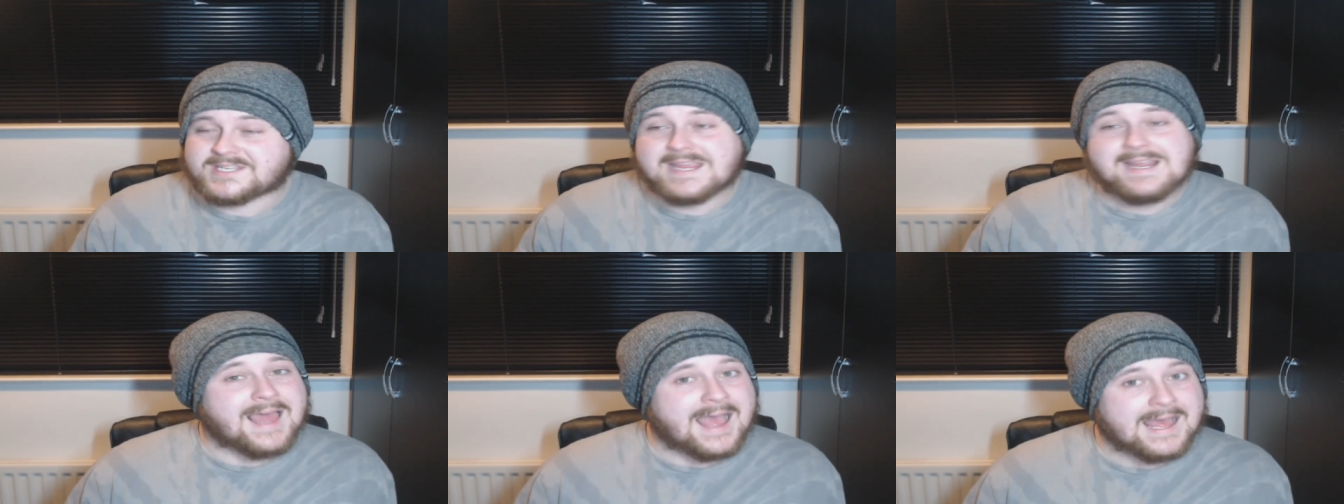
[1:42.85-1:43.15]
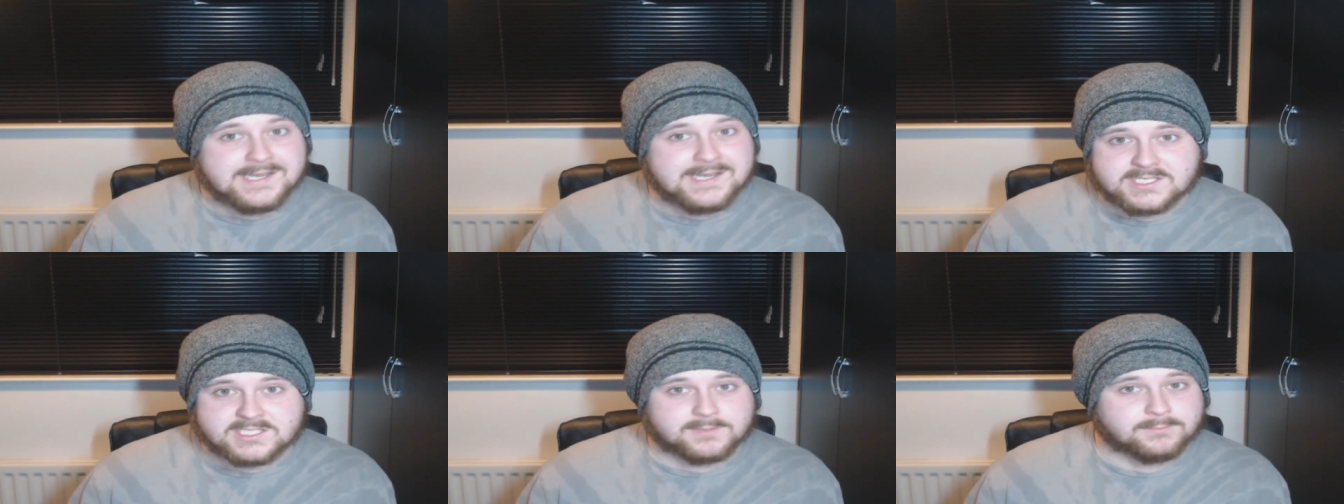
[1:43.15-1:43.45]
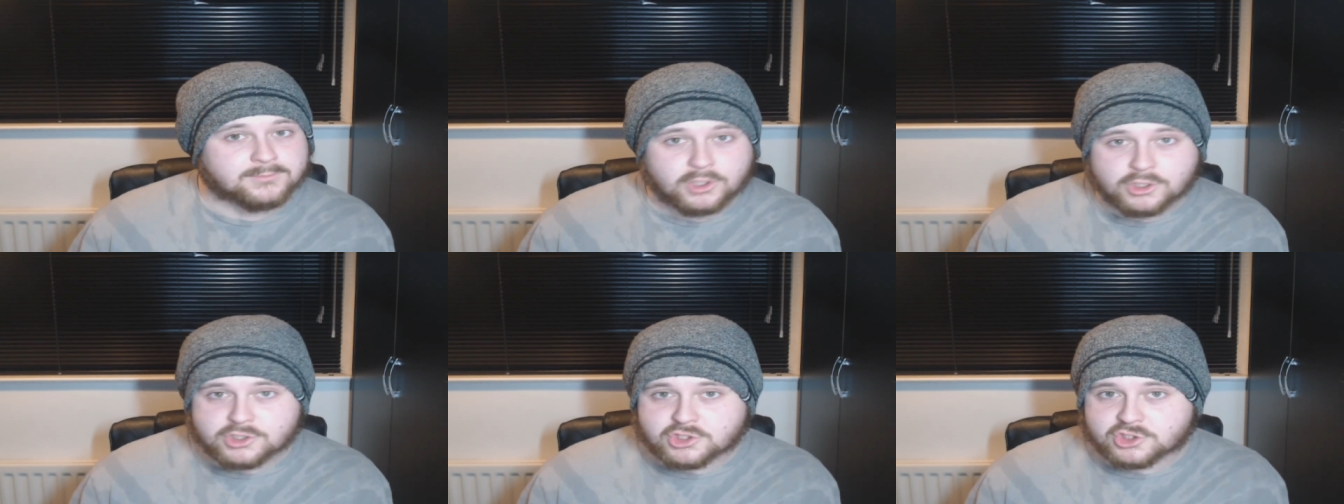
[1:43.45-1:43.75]
He landed
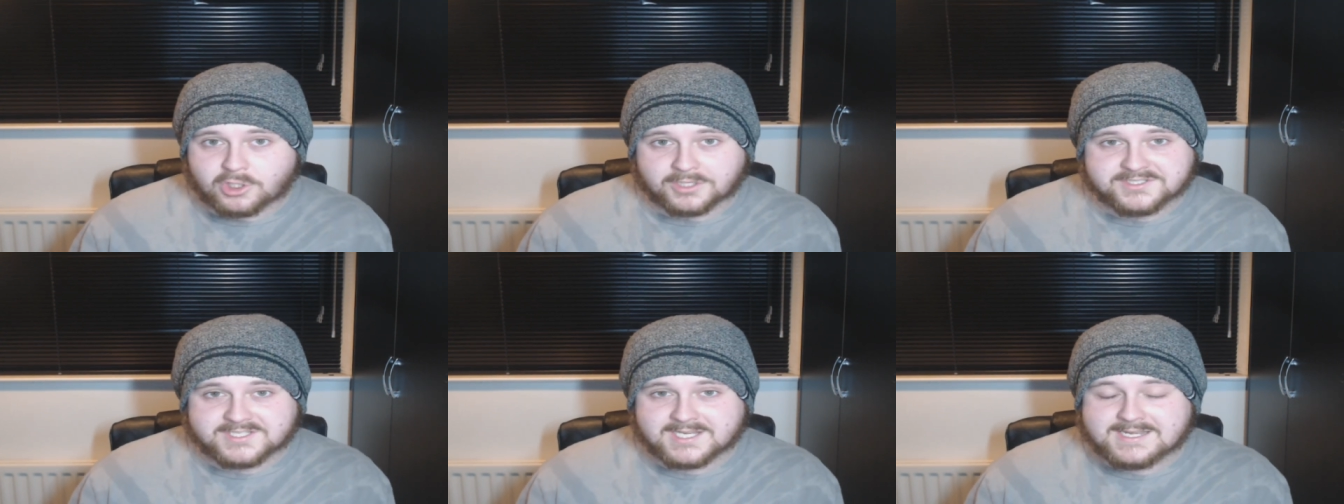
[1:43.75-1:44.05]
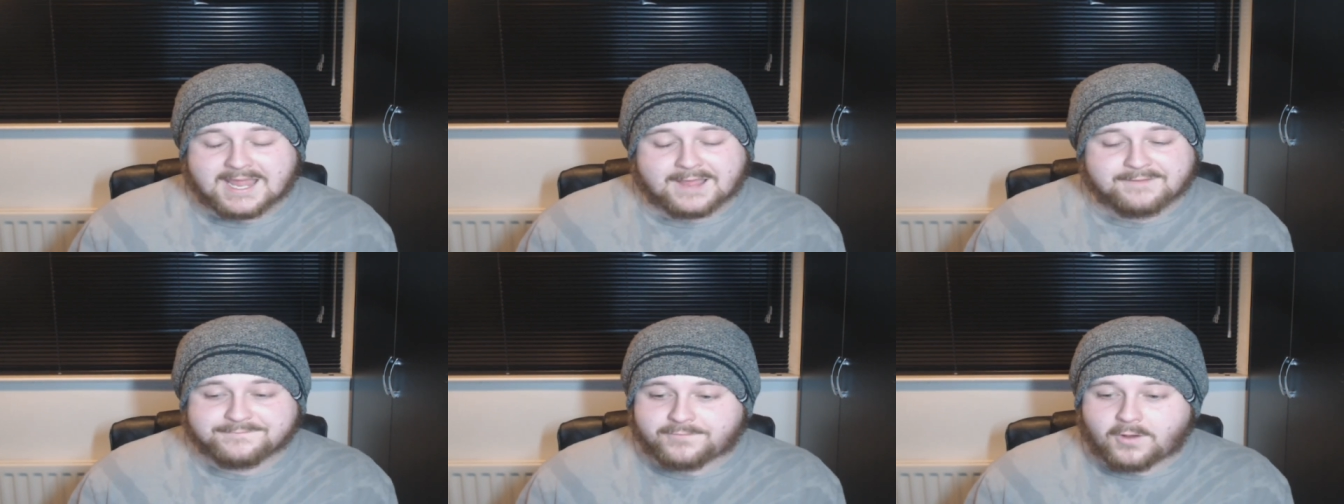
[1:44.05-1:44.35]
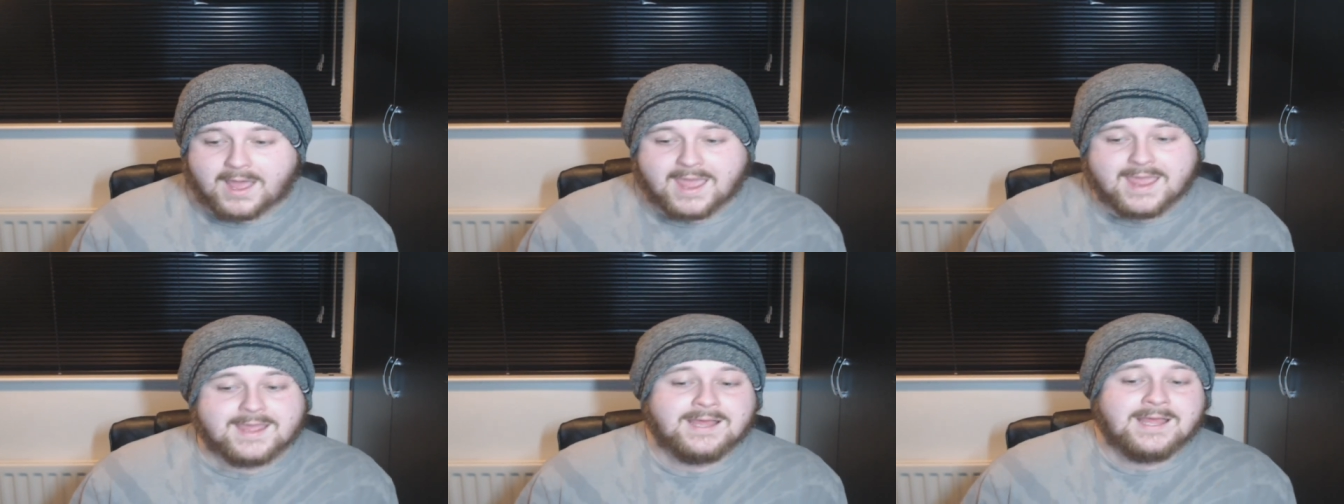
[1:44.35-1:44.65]
some good shots in that
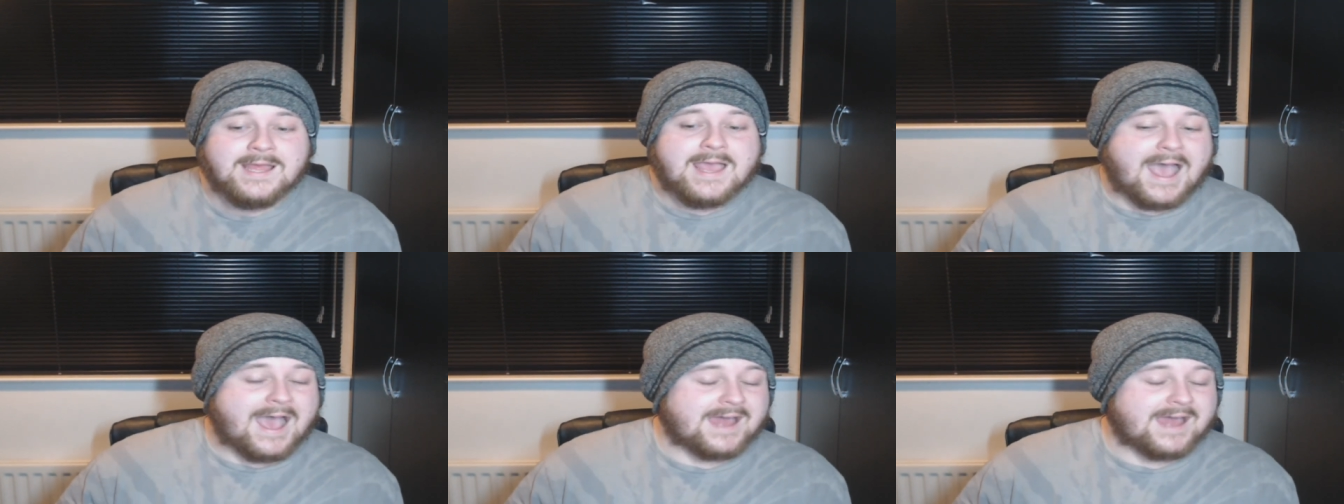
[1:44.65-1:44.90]
fight,